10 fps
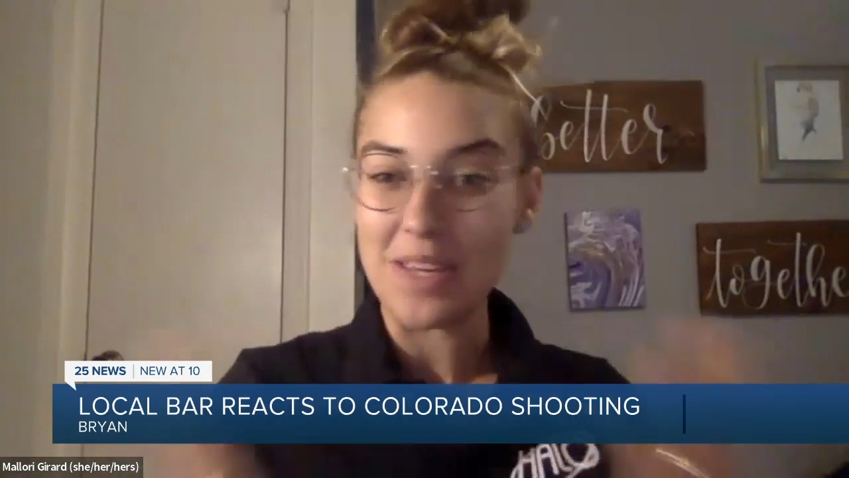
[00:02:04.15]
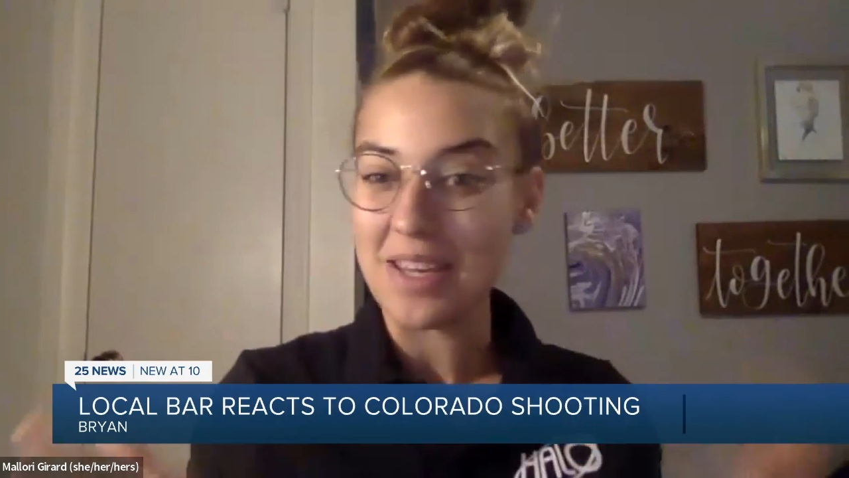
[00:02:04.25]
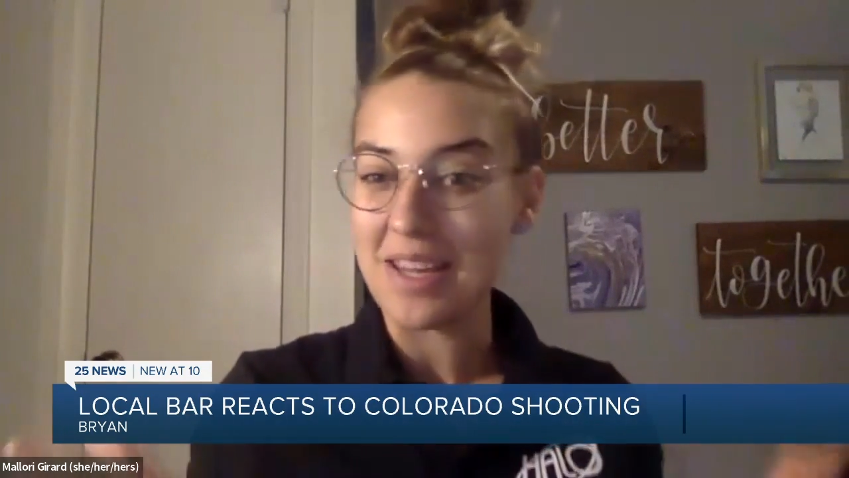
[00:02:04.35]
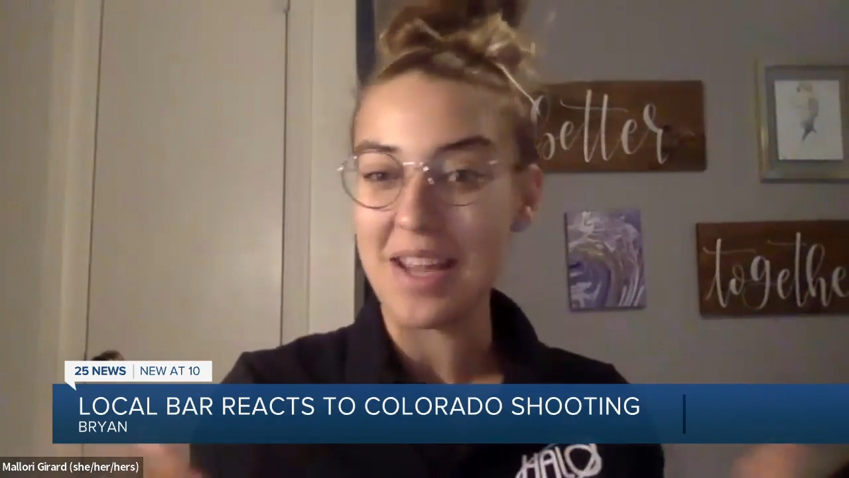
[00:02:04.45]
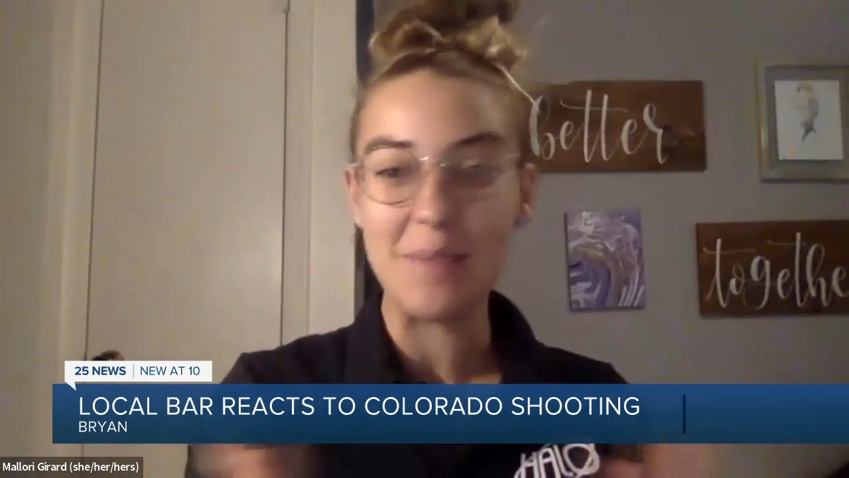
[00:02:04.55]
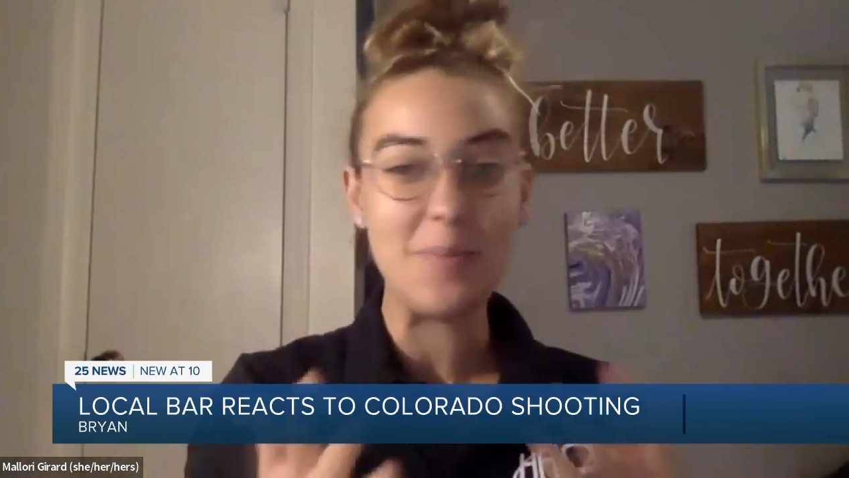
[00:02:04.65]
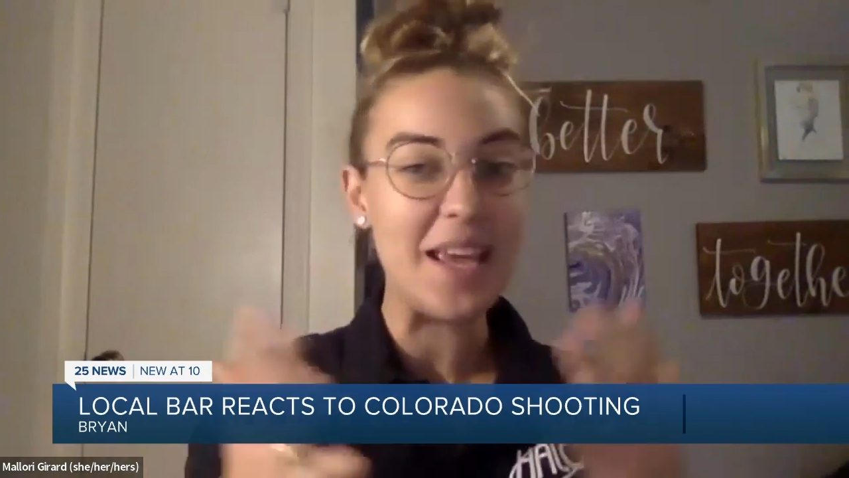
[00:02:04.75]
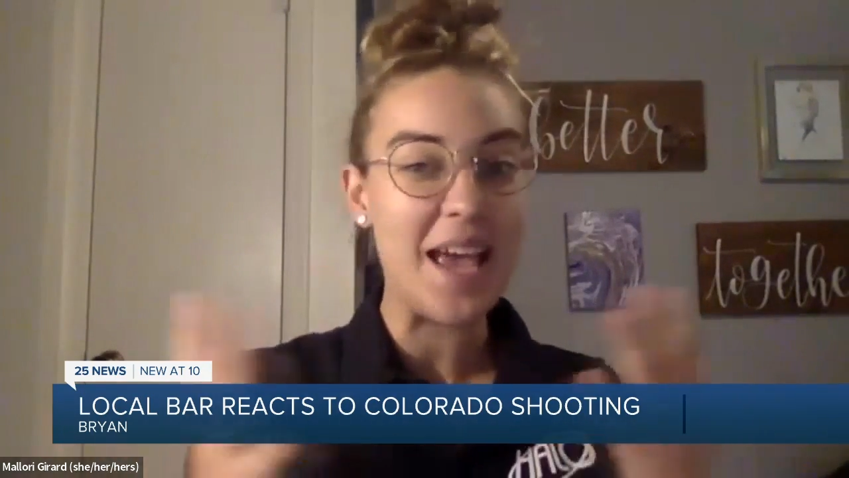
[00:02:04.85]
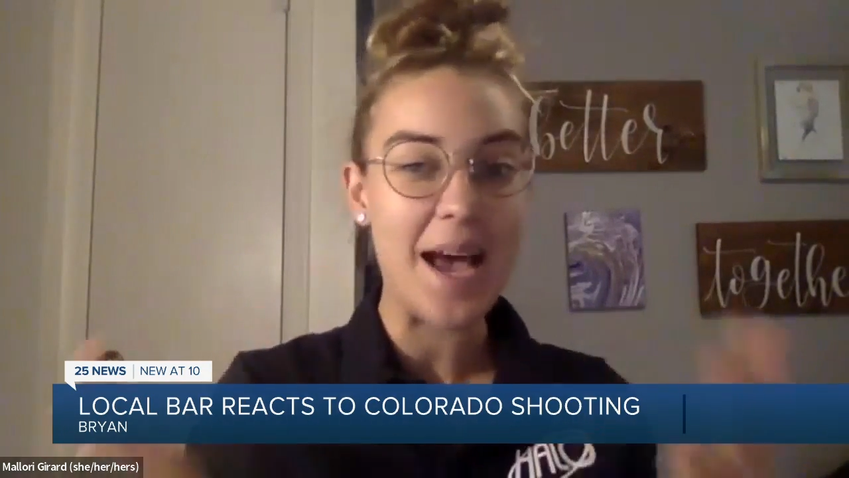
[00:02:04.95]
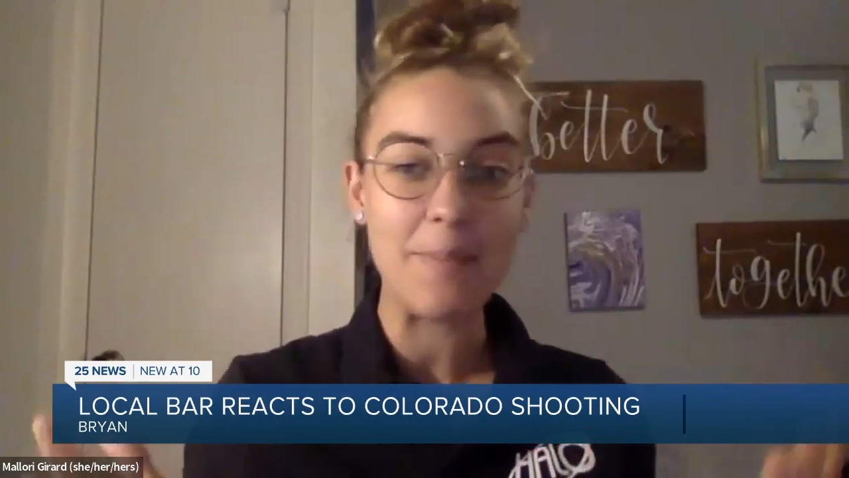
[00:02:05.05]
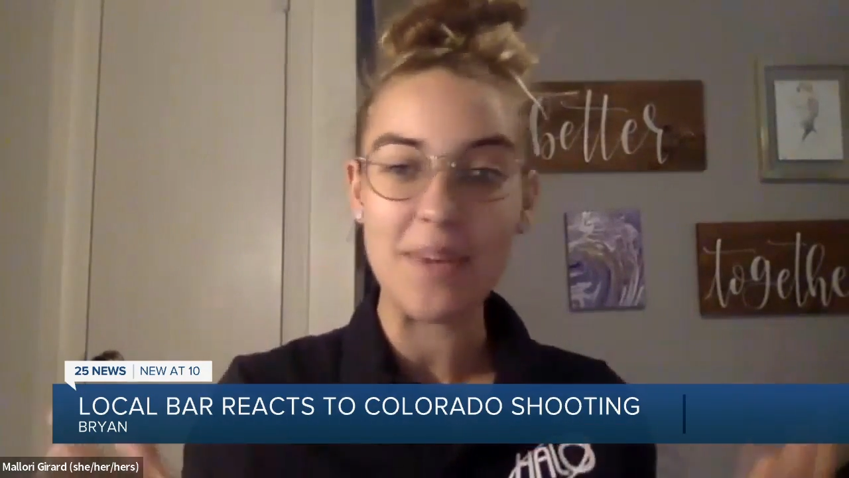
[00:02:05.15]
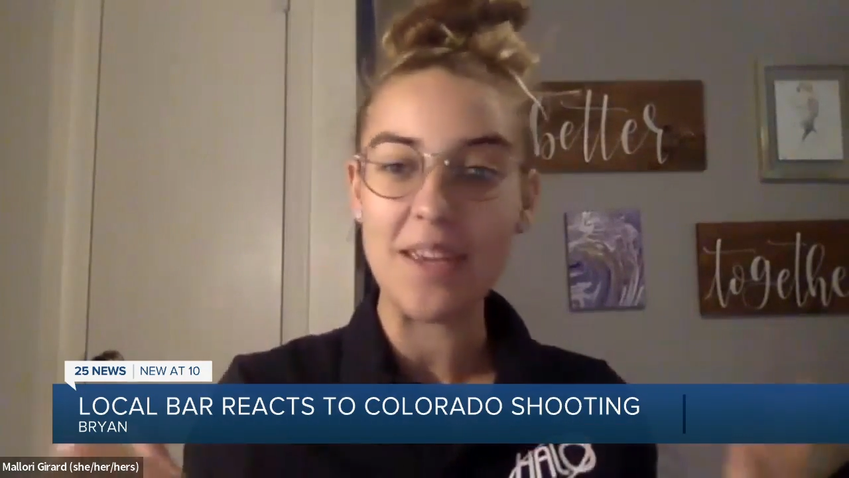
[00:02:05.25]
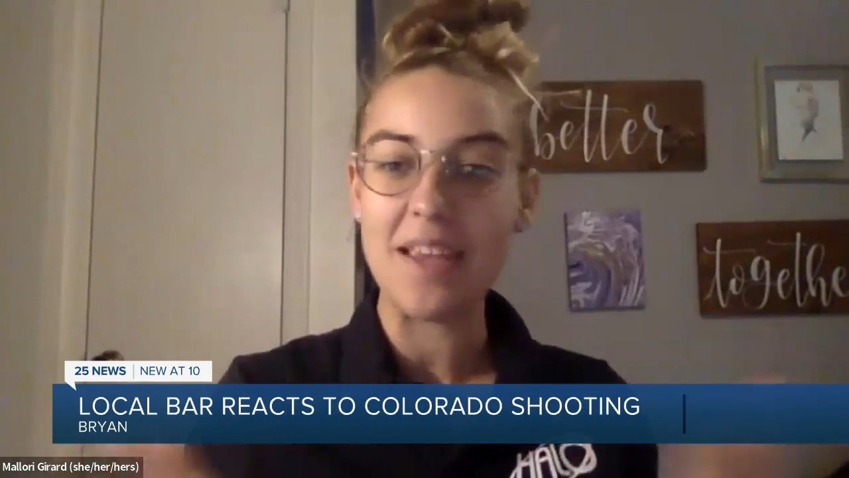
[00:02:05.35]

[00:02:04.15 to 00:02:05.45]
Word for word: be and be happy.